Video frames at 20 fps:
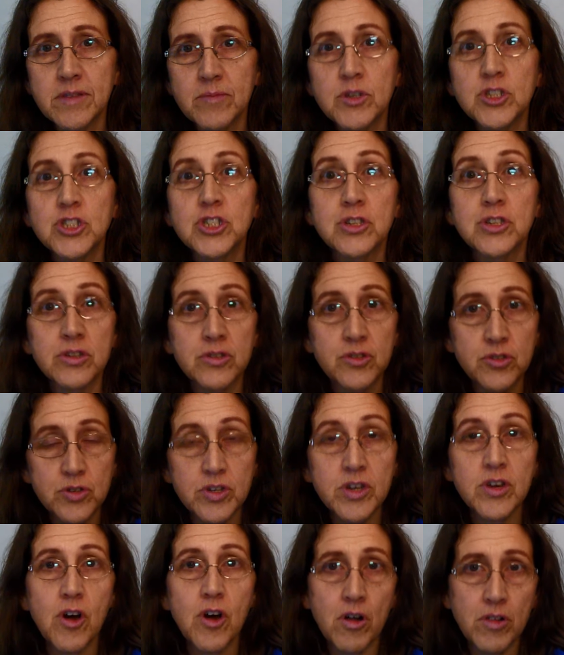which you
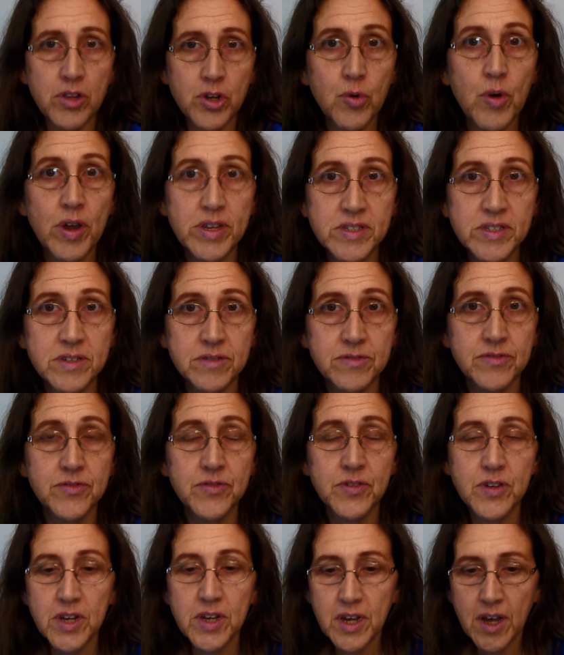can call
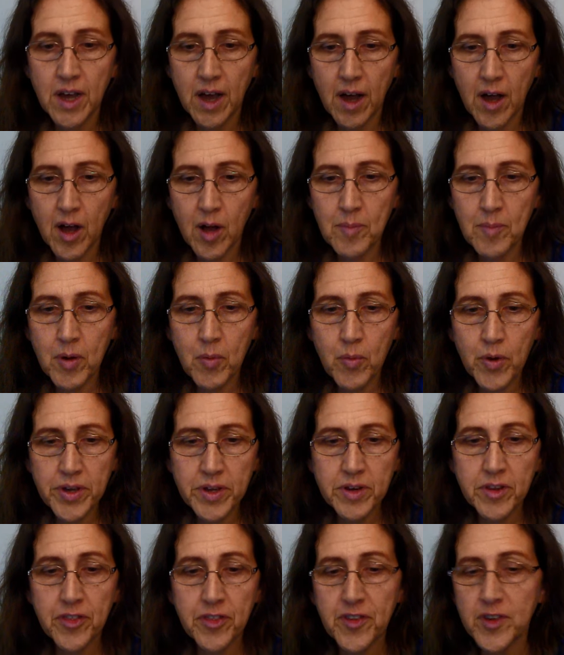aggressive. I
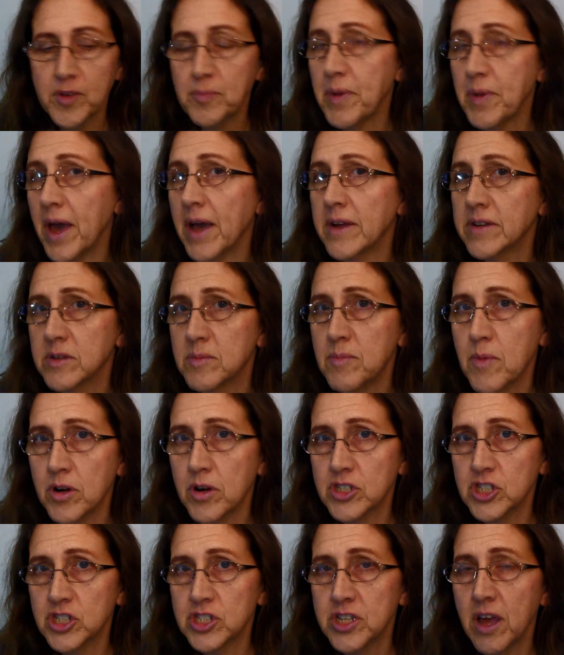want you to think back to
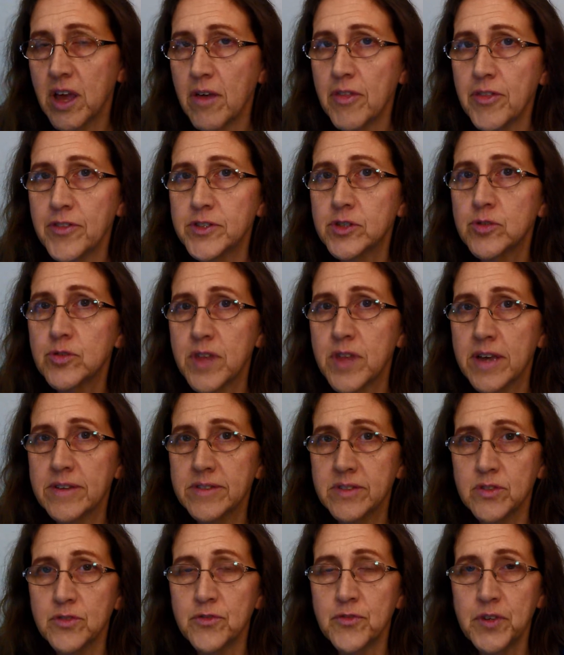March 10th,
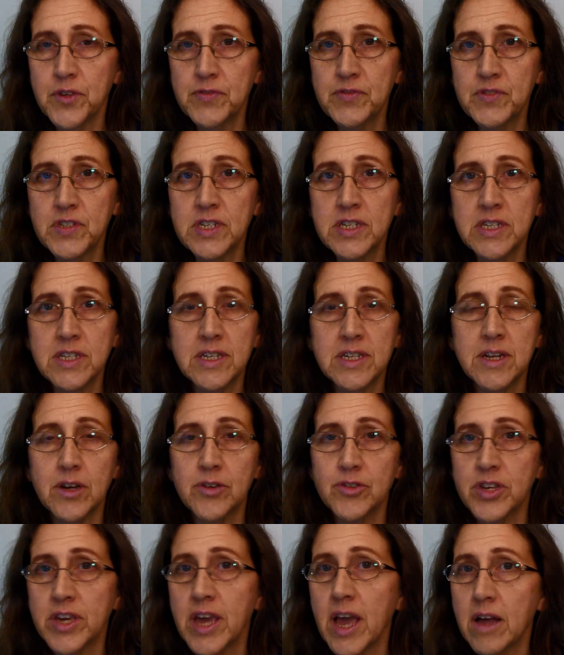2015. Get
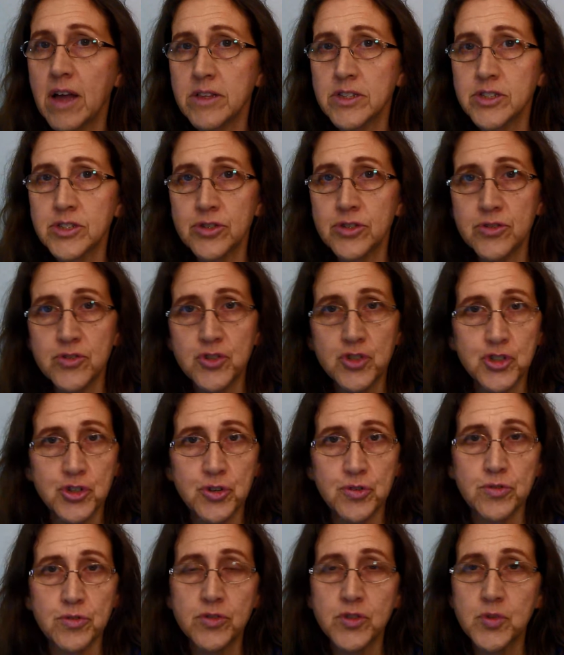out your calendars,
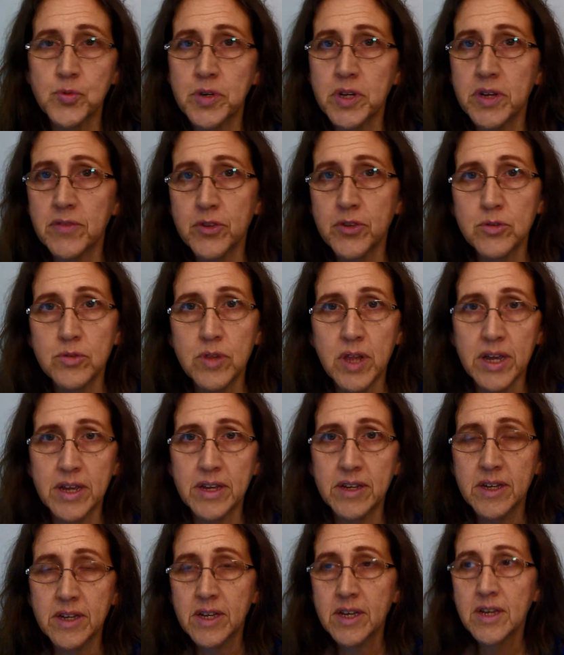journals, whatever you
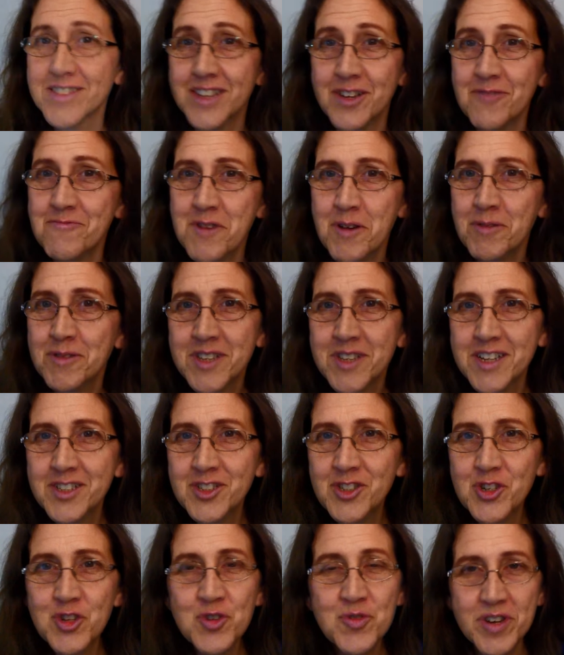like. It's like, what was I
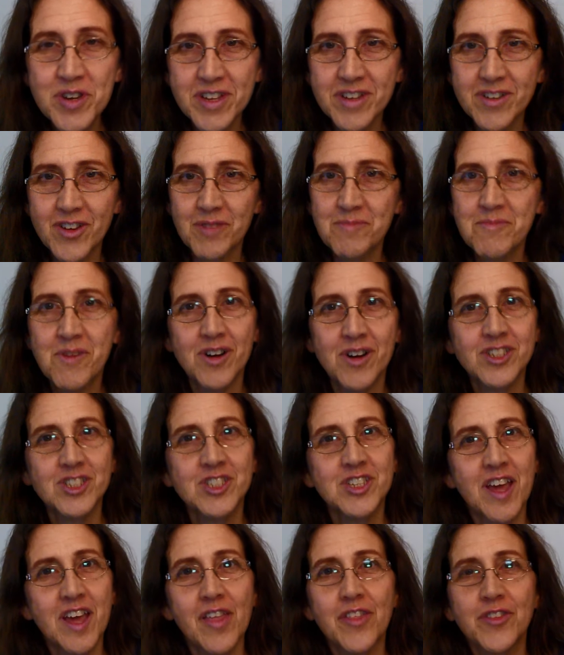doing on
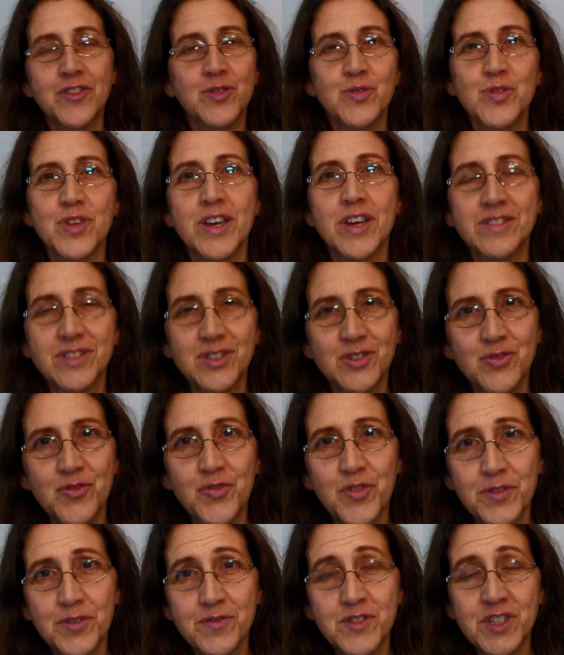March 10th,
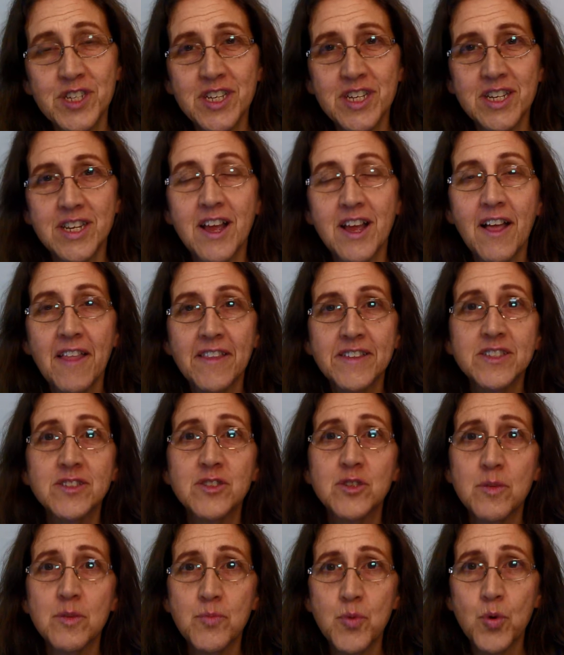2015? This
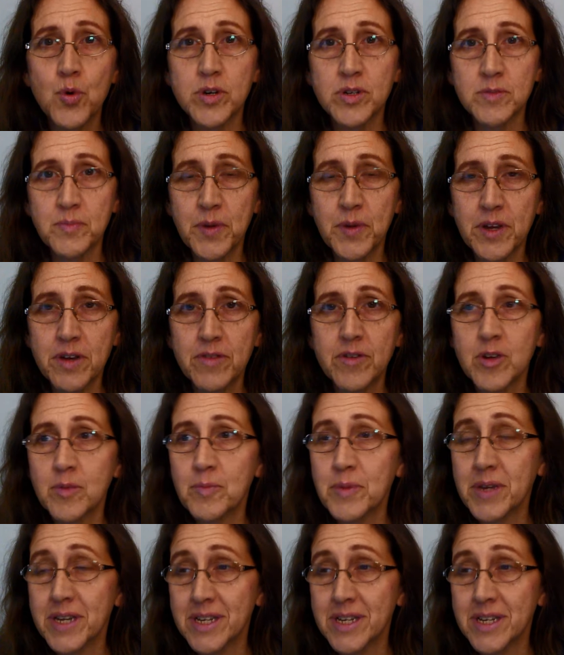is an important period